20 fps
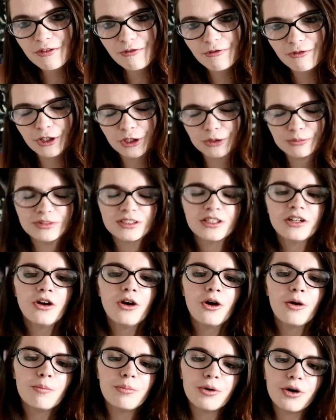films.
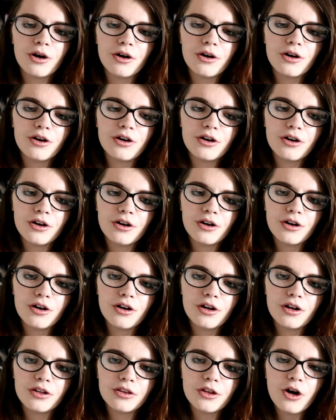But
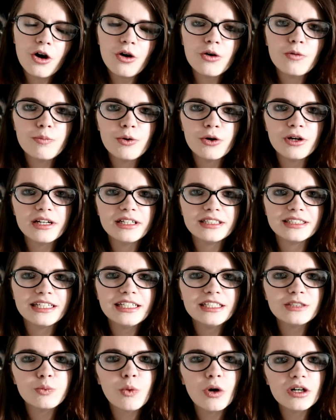the whole point is,
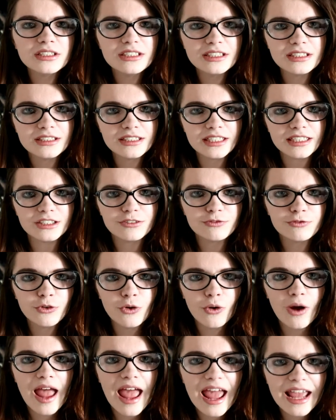he's wanted this
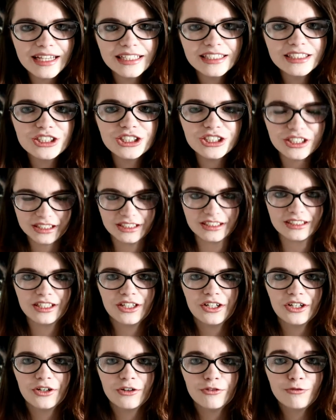for ages,
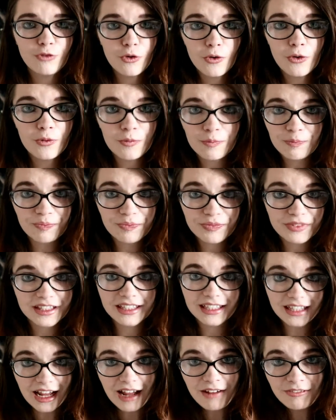
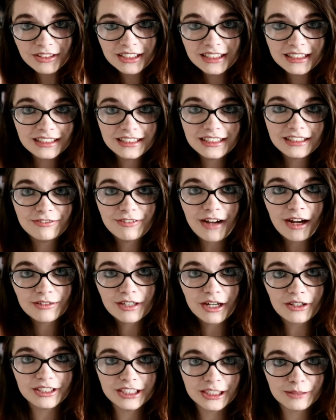ever since he found
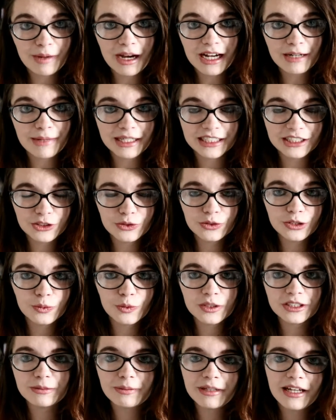out he's Spider-Man. He's always
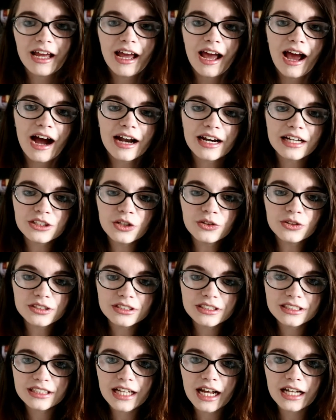wanted to be, and I don't
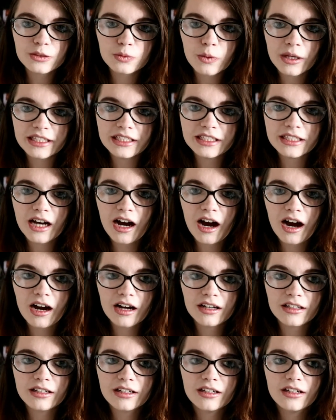understand why he
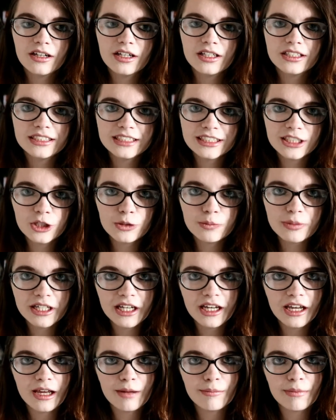can't still be
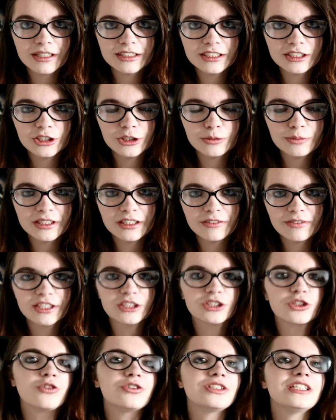him and still be in the
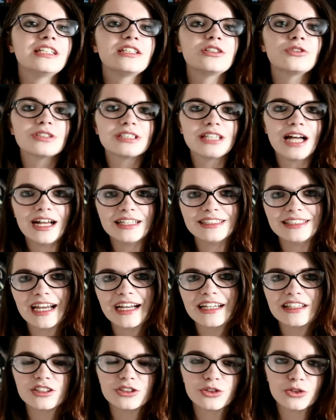Avengers. Obviously there's all this high
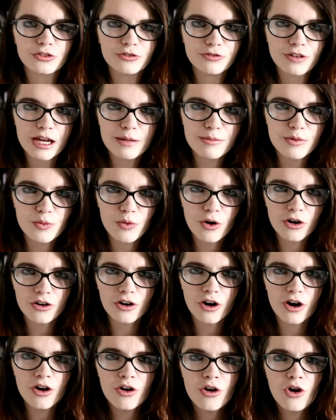tech and there's all the fame and
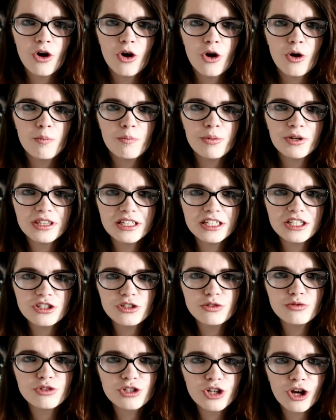whatnot, but this
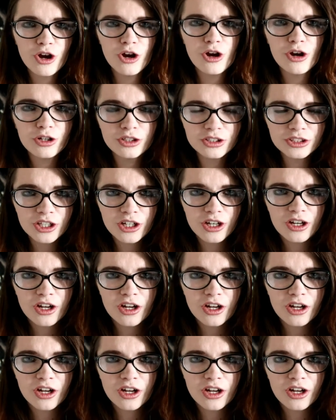dude turned